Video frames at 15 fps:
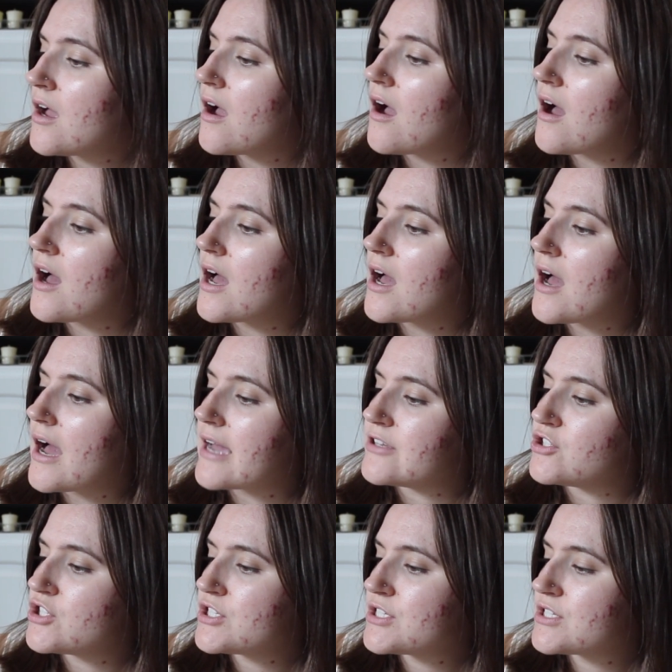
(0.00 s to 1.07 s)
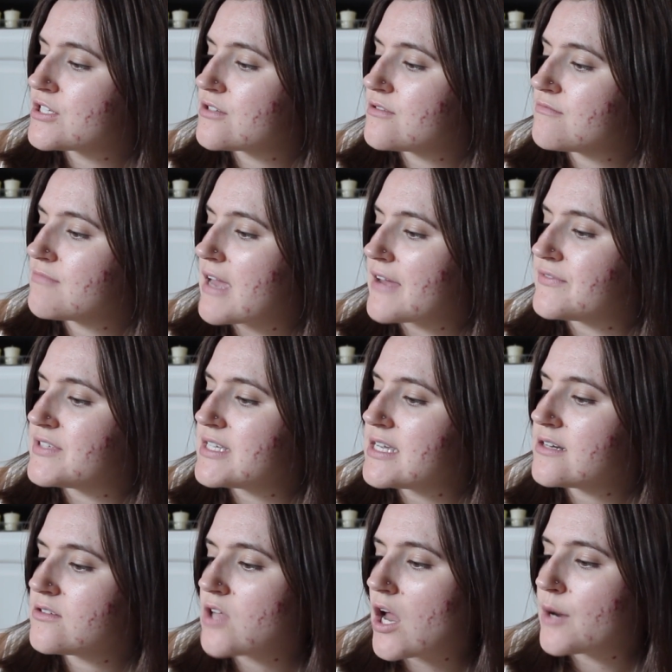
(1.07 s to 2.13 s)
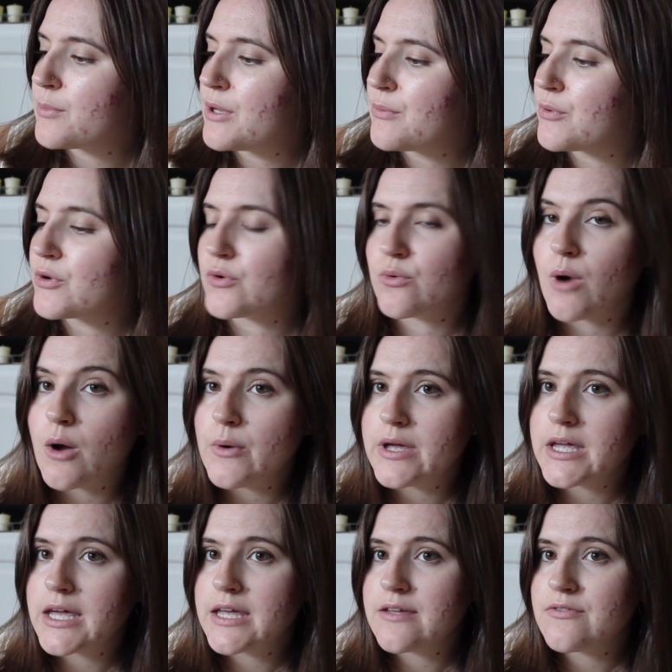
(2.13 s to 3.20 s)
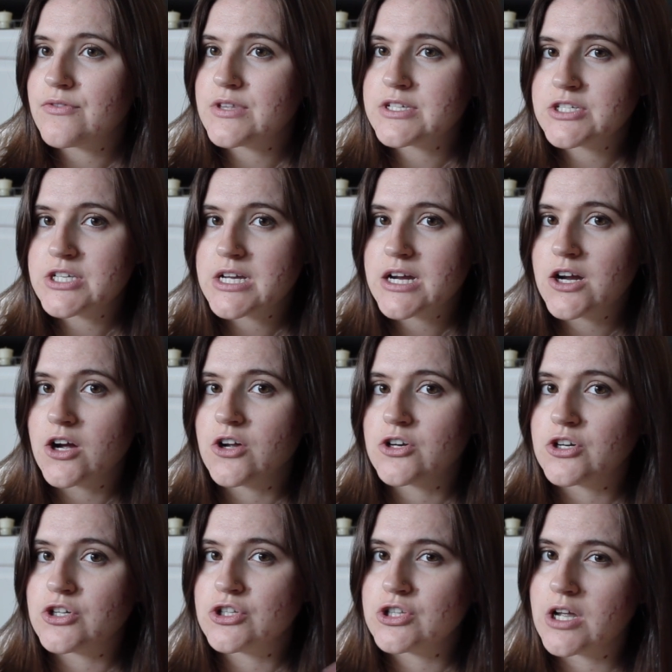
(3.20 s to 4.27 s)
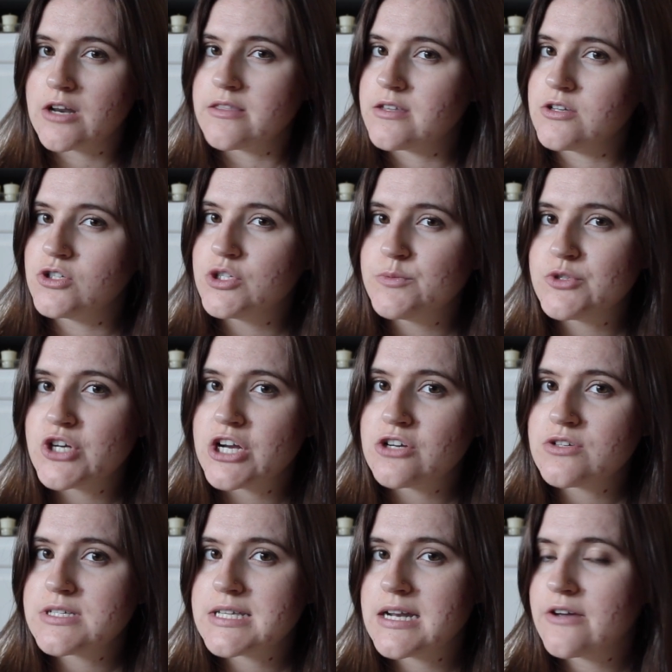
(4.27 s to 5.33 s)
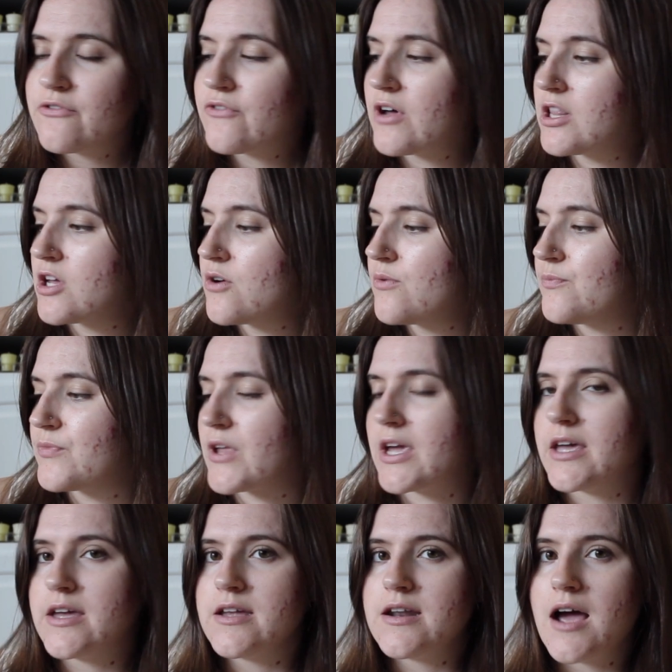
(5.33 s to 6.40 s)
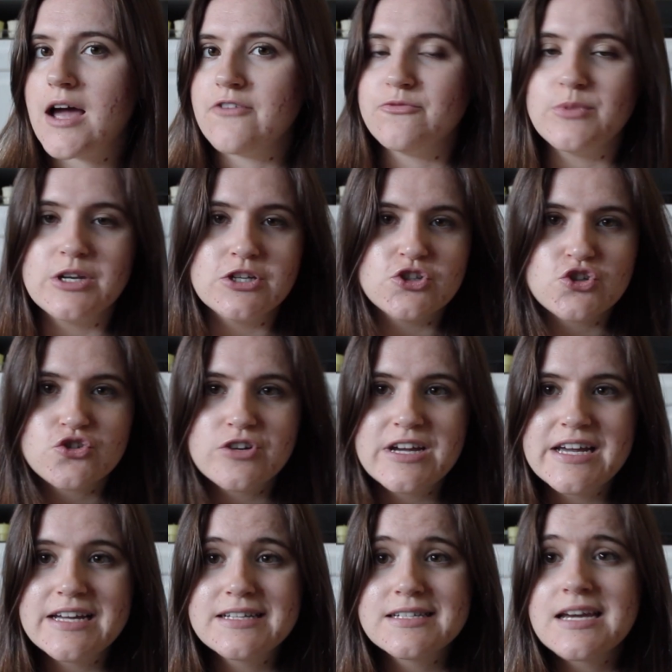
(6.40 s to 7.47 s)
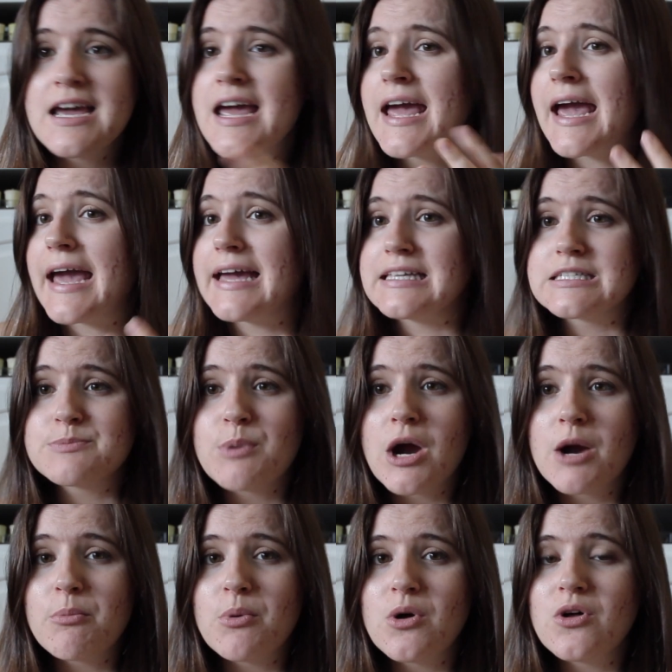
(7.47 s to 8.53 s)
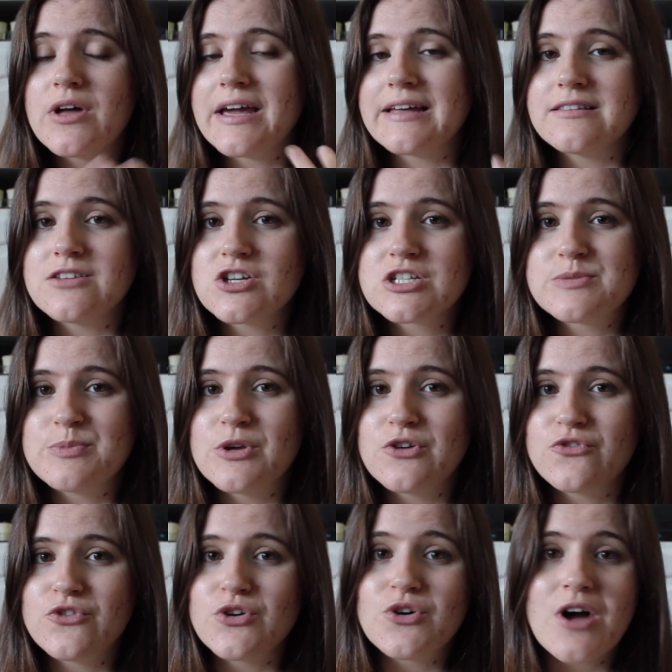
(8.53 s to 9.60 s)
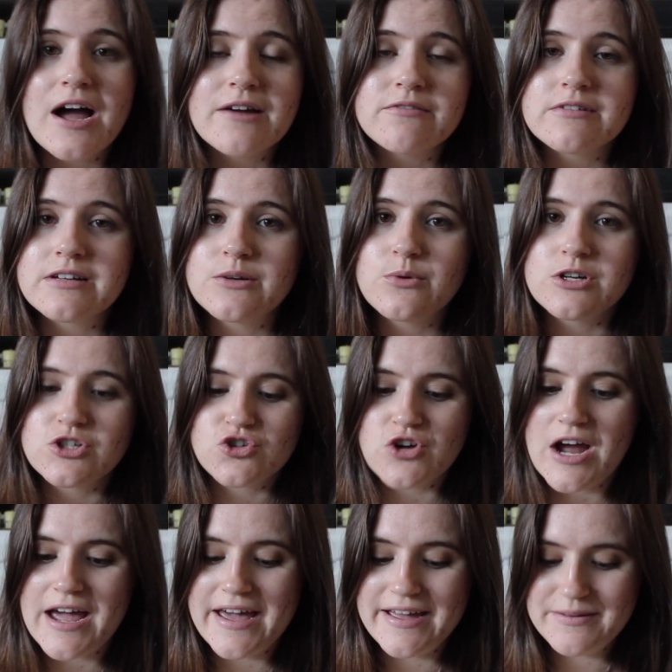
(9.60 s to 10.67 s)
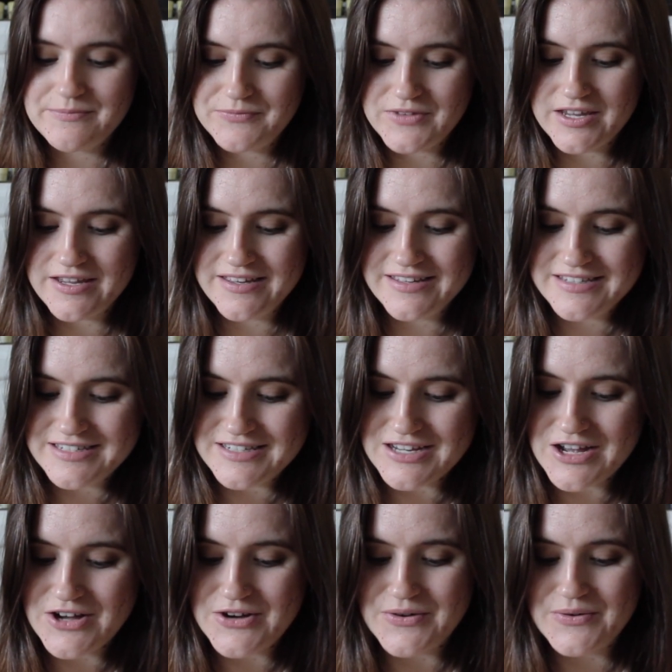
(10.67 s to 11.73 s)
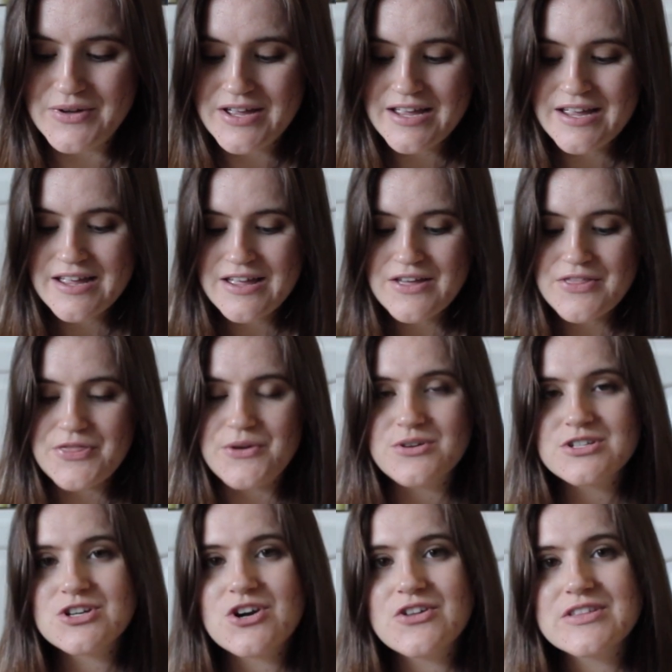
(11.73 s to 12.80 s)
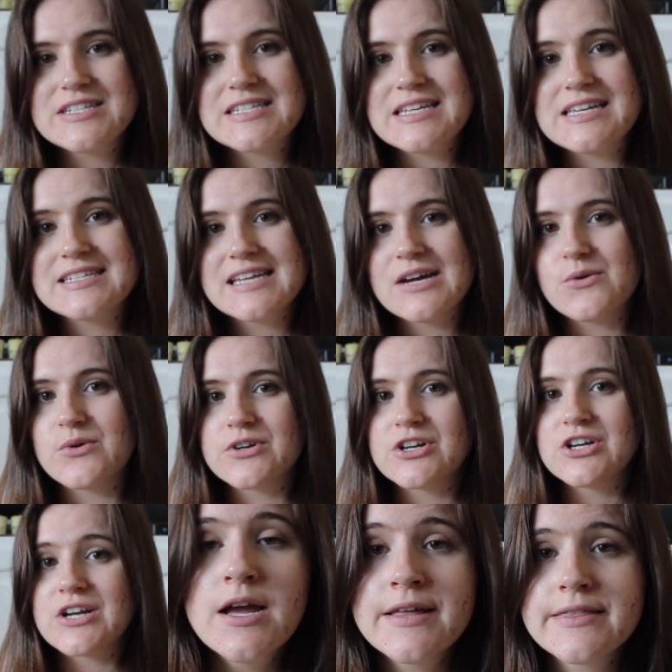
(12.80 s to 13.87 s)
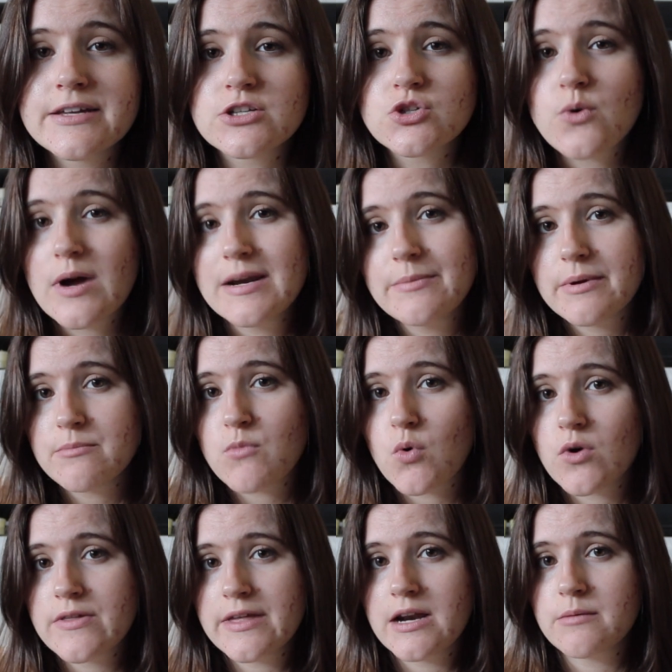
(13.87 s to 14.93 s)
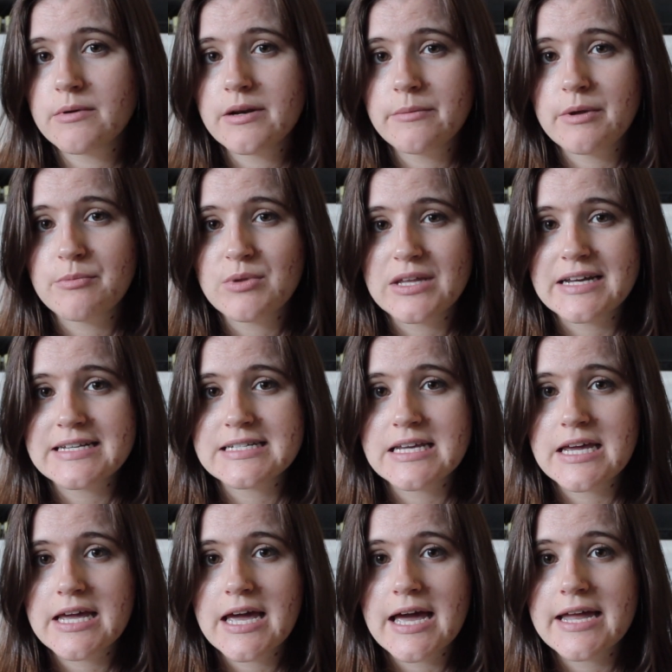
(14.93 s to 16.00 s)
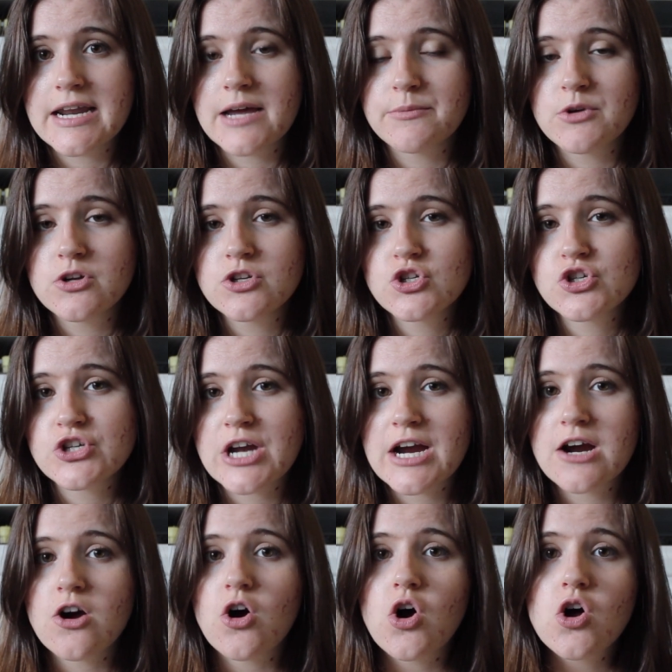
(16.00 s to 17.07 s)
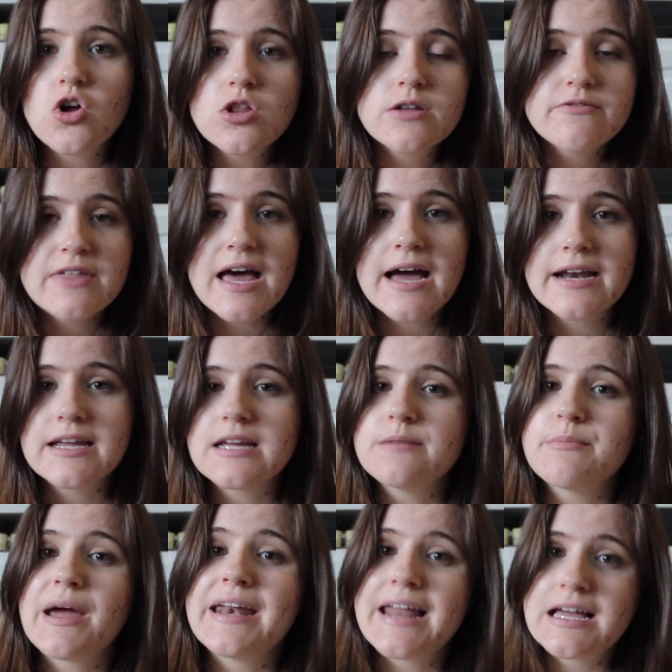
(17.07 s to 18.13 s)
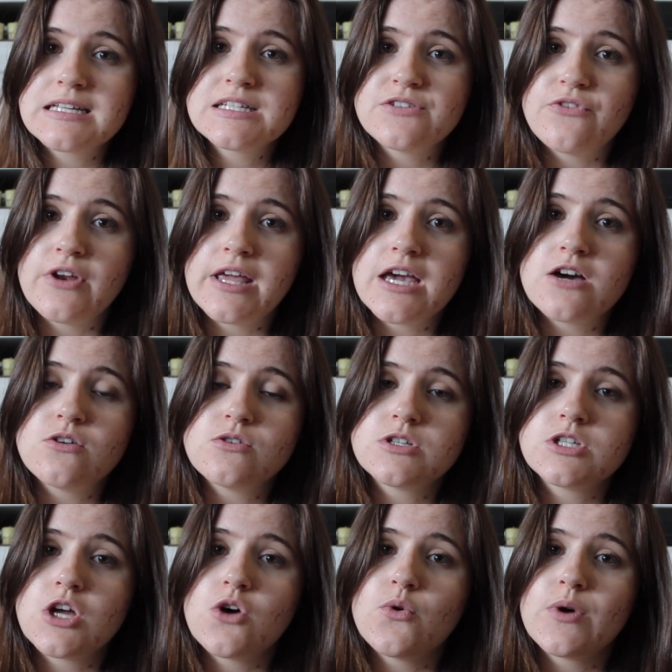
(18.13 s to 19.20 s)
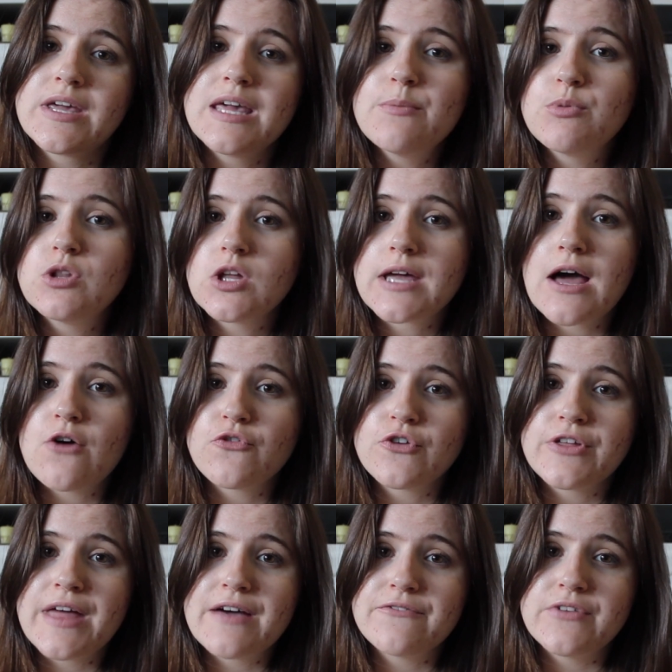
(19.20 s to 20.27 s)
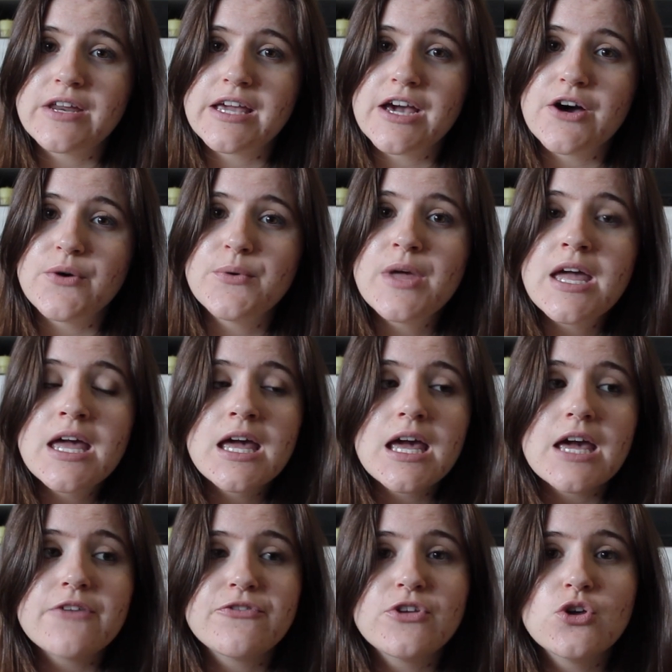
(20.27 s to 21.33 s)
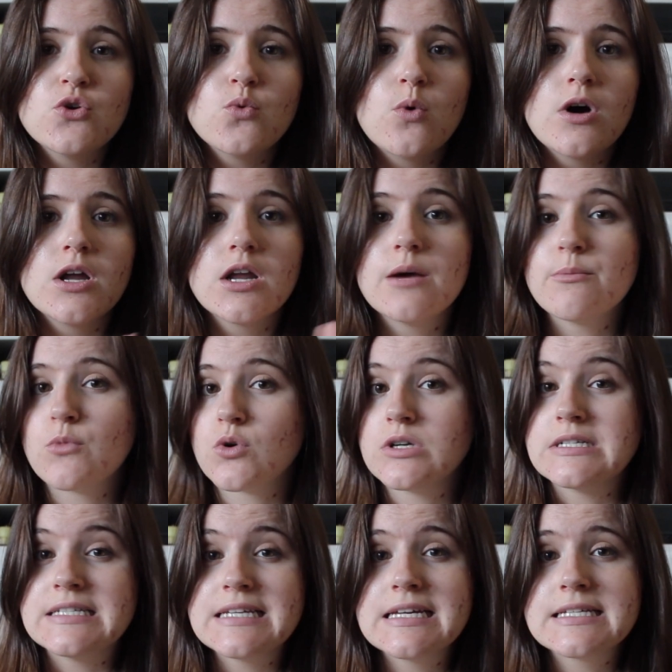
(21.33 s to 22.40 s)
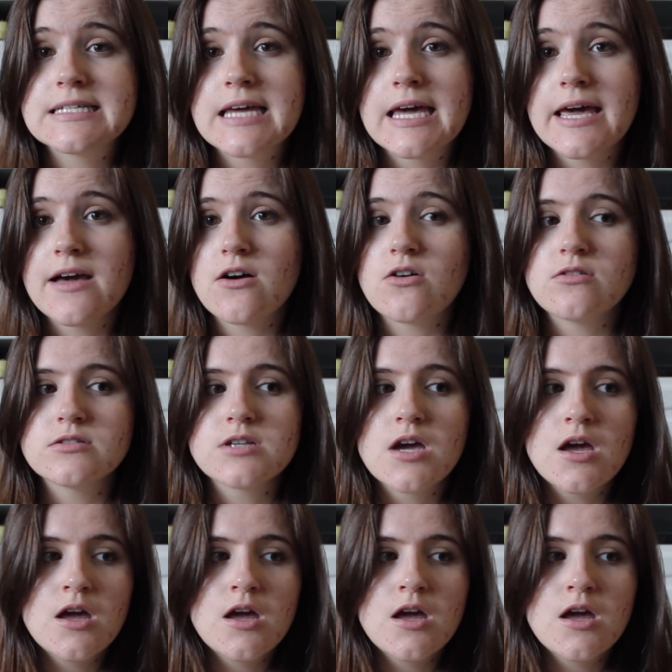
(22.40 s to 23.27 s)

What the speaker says: I just have seen a lot of people growing it this year on a lot of the YouTube channels that I follow, and I've been intrigued. It's purple, it looks beautiful, I really want to try it. So those are all the seeds I ordered. There's quite a bit more that I'm going to be planting, and I'm going to share all of that in my next video, so keep a lookout for that video if you want a more detailed